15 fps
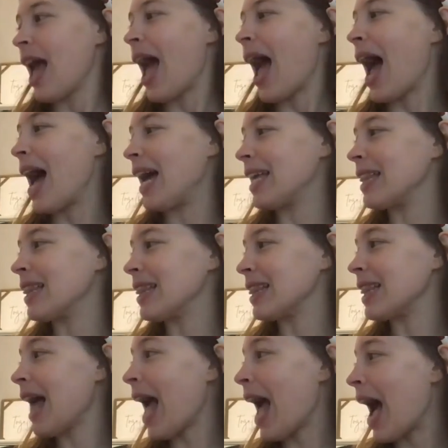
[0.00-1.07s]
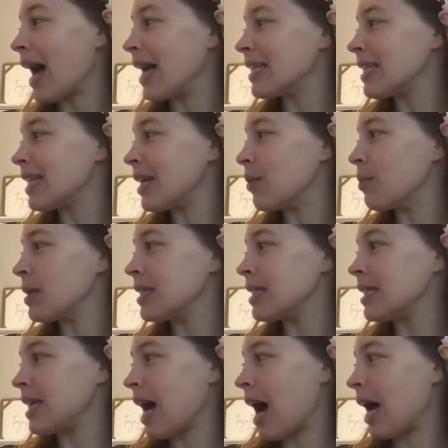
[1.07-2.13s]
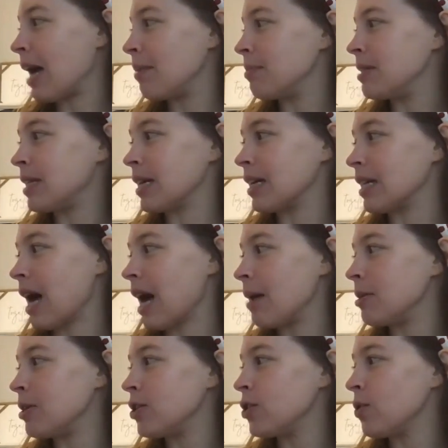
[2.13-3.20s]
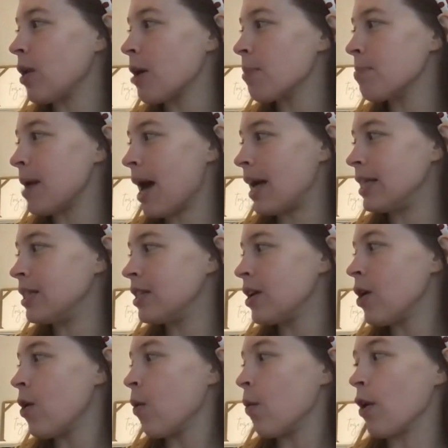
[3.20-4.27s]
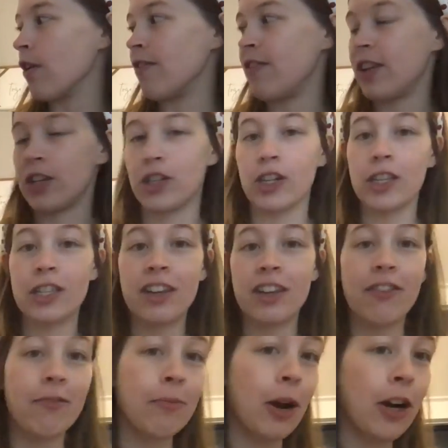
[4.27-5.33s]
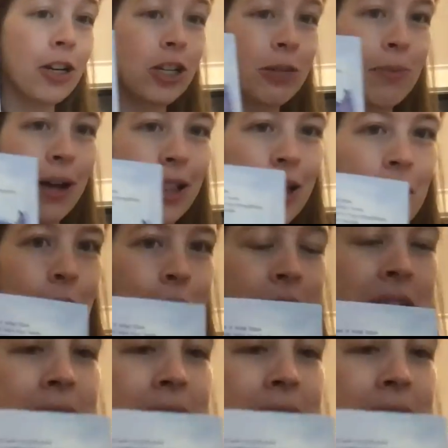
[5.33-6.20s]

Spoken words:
At last, it was time to climb into our beds, where visions of marshmallows